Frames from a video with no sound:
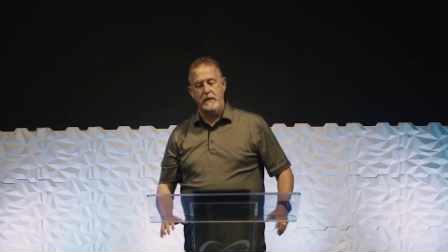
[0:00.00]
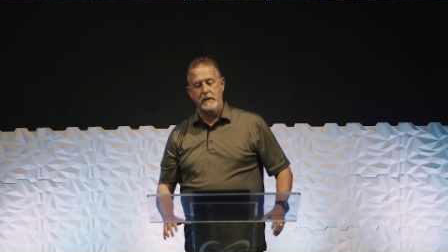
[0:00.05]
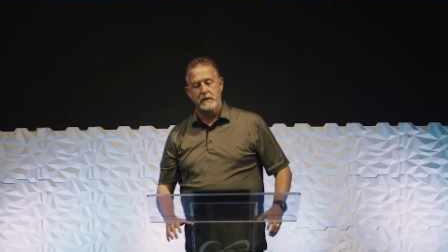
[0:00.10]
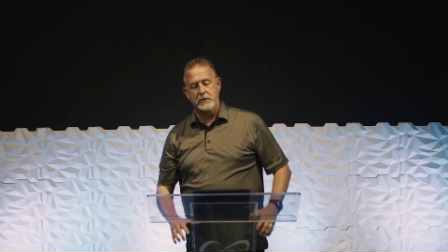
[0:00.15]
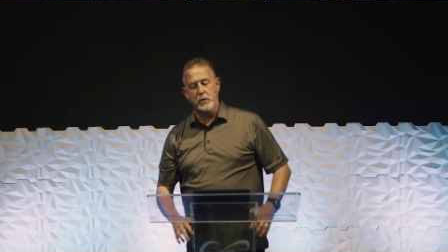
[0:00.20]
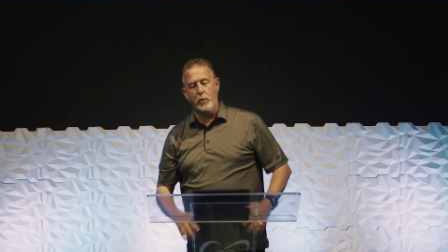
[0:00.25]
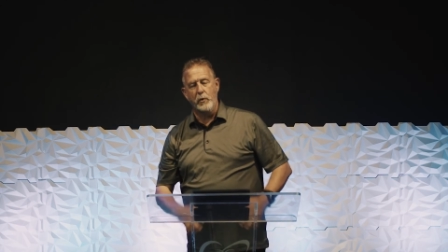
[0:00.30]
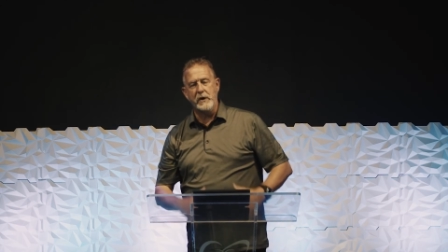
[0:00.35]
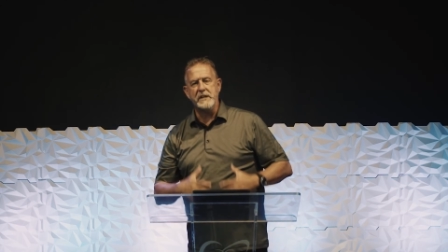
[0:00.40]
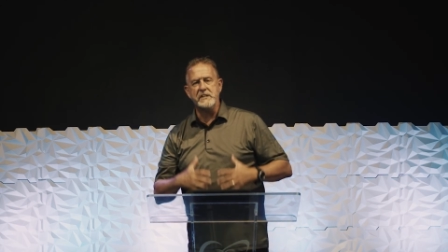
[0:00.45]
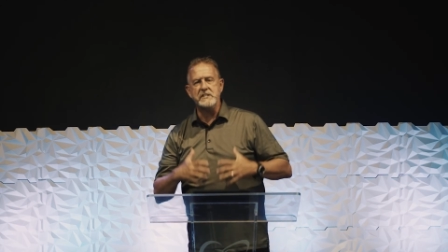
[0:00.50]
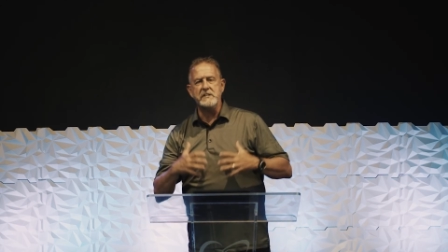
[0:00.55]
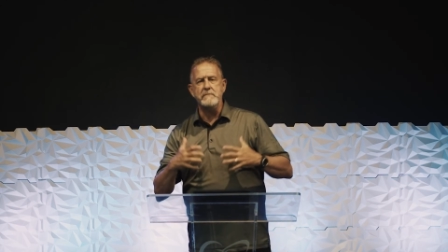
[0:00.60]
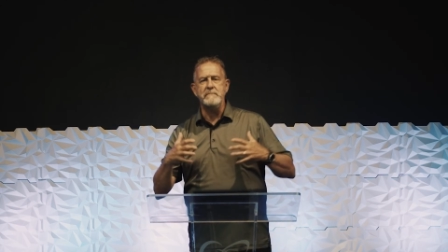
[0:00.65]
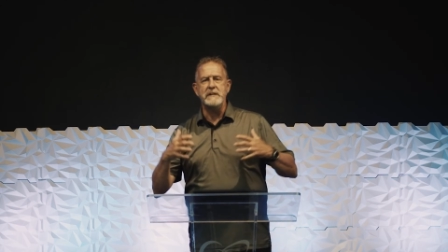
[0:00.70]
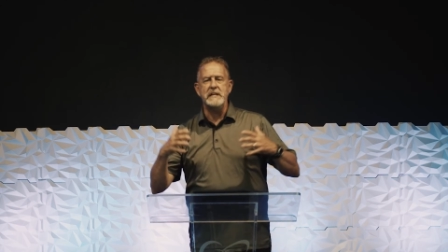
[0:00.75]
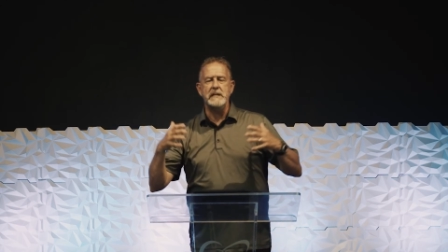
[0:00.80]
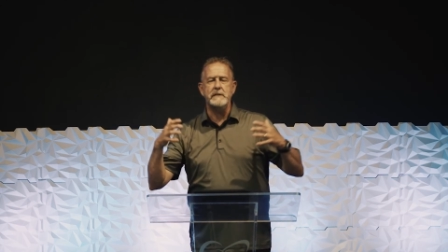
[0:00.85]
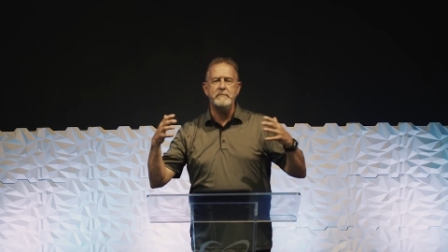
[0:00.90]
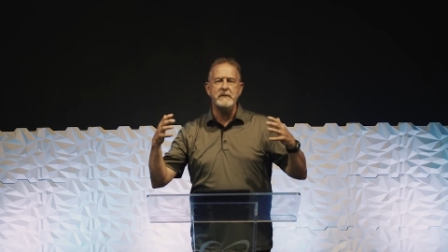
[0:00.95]
So what does it
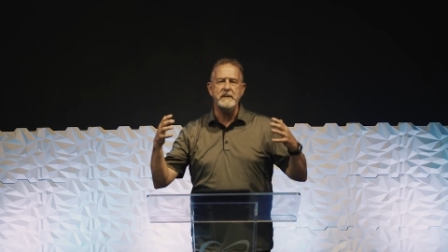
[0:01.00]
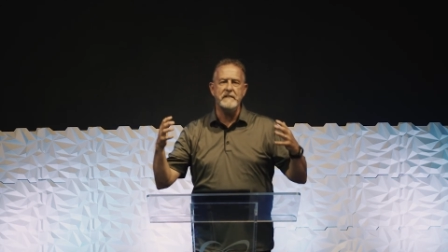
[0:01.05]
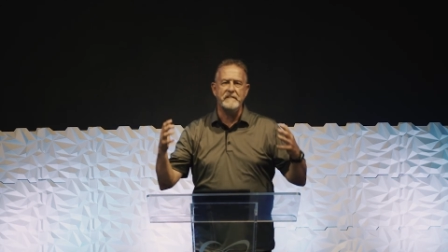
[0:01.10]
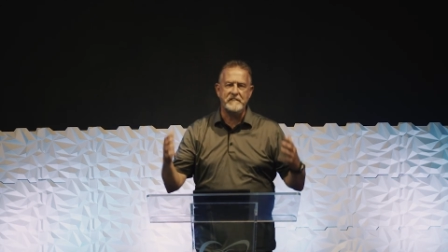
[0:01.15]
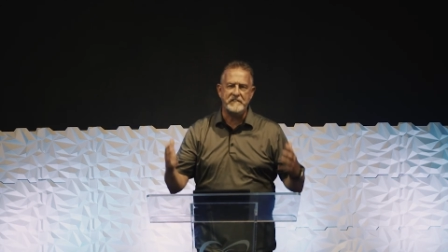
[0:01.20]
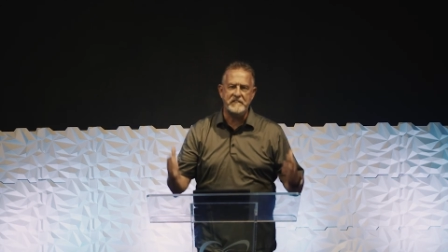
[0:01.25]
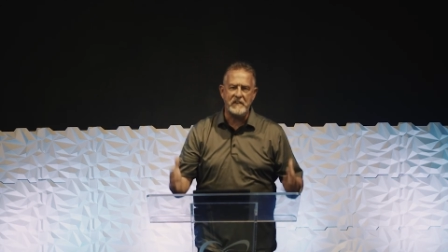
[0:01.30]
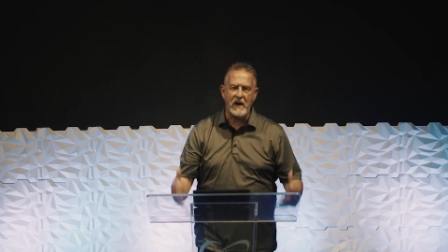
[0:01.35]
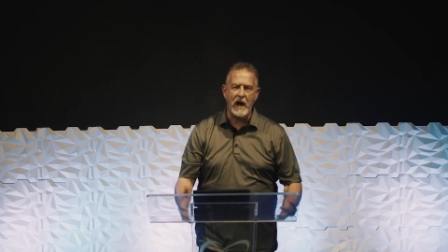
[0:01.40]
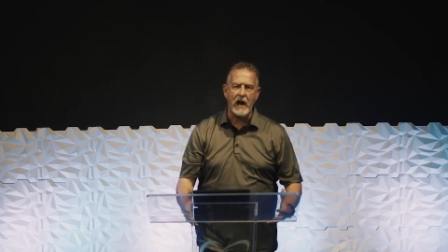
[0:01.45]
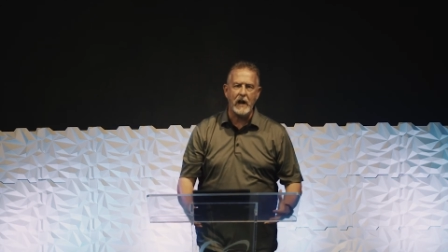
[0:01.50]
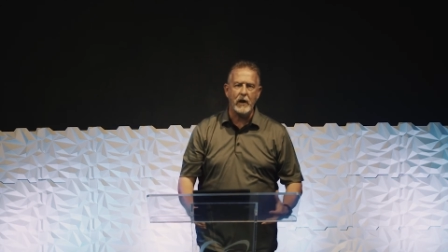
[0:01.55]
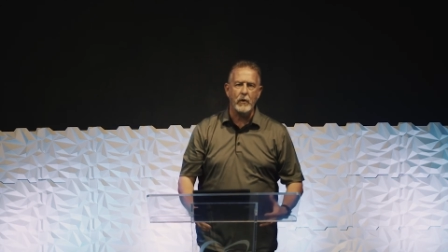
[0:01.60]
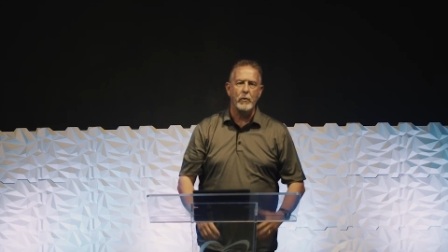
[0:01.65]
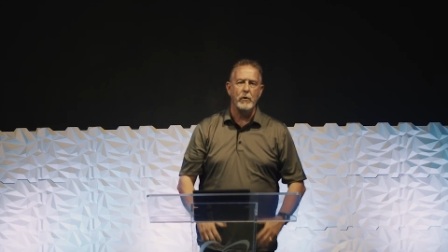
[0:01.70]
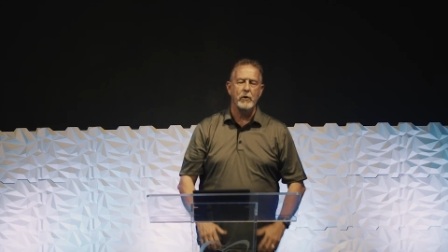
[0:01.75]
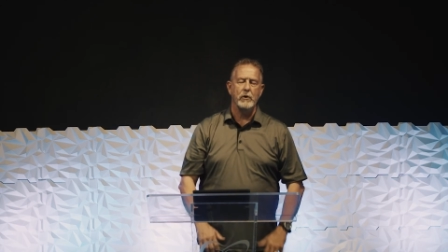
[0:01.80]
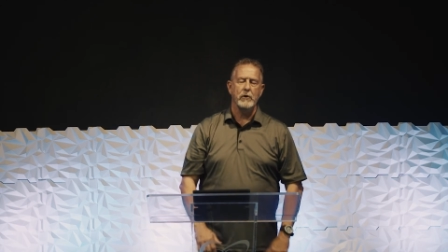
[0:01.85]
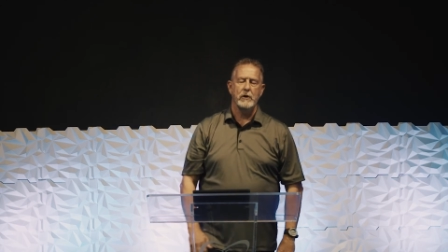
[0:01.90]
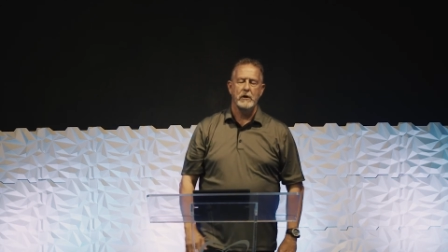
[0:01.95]
mean to be a
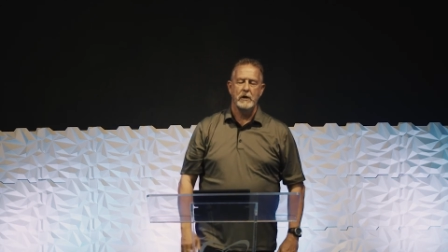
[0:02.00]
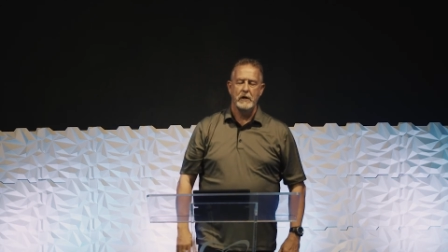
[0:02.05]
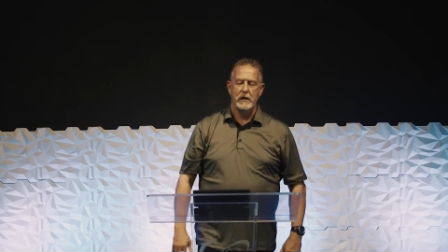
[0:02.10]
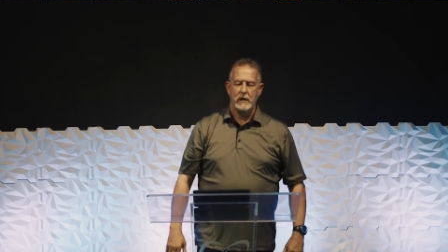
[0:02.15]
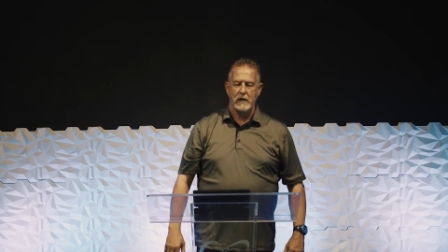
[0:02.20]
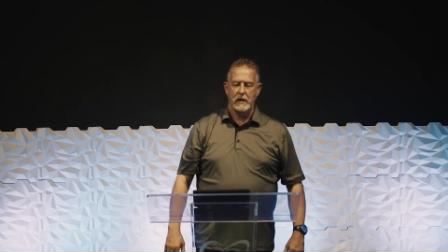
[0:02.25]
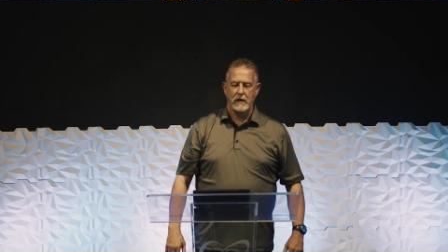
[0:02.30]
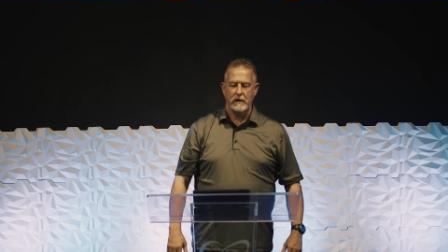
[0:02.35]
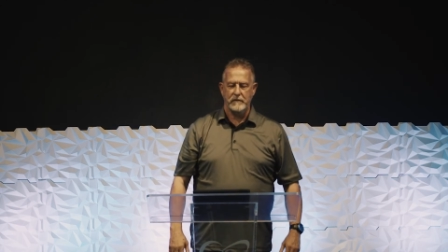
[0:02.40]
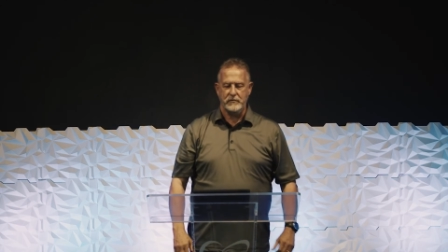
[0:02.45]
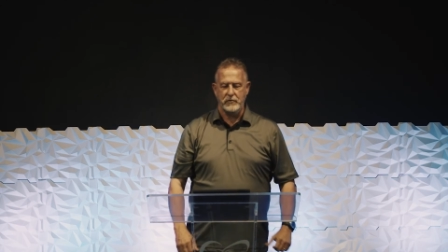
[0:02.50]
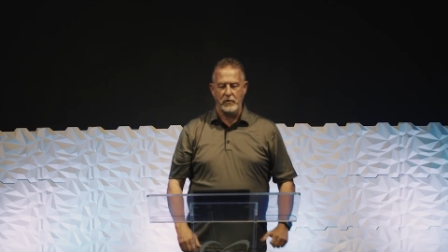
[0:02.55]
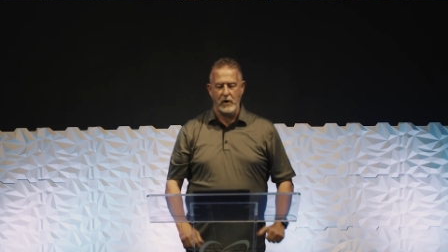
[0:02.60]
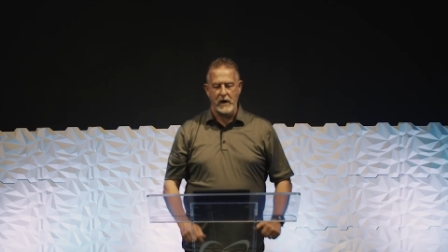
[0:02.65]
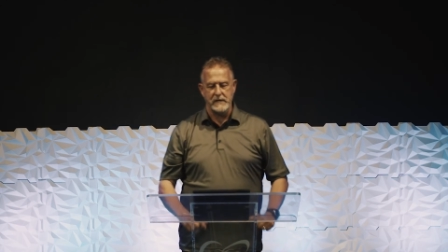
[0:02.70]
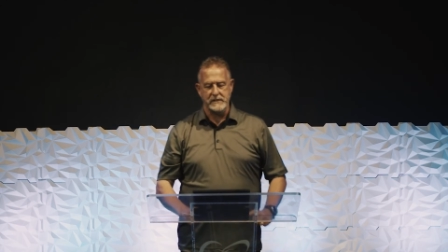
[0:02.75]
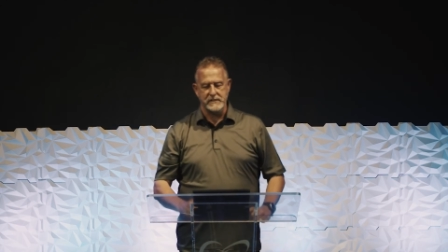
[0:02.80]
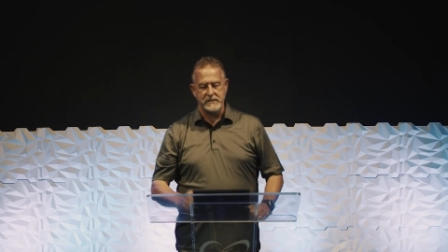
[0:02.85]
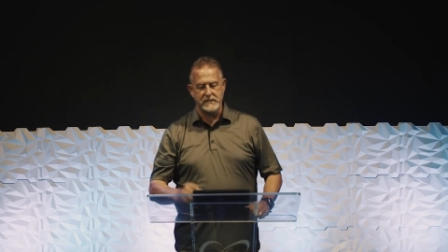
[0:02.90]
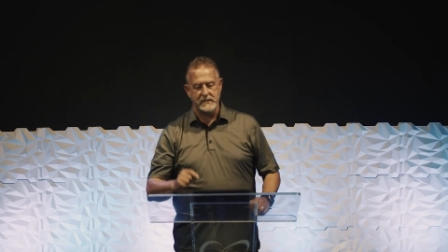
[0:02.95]
follower of
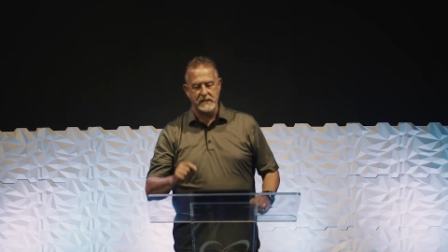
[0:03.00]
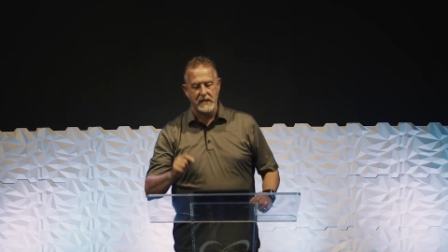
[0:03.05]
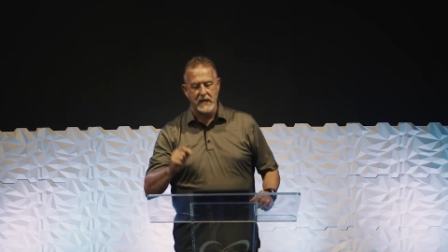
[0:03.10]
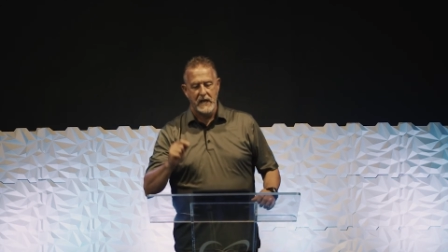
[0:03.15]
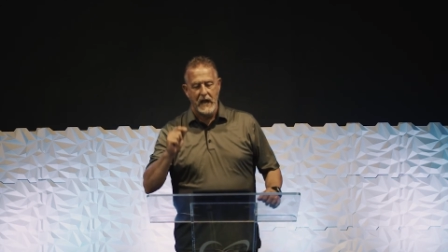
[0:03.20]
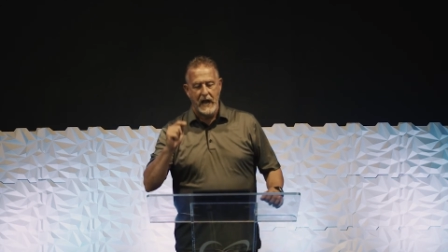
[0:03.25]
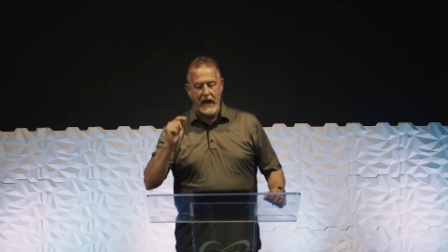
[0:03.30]
Christ?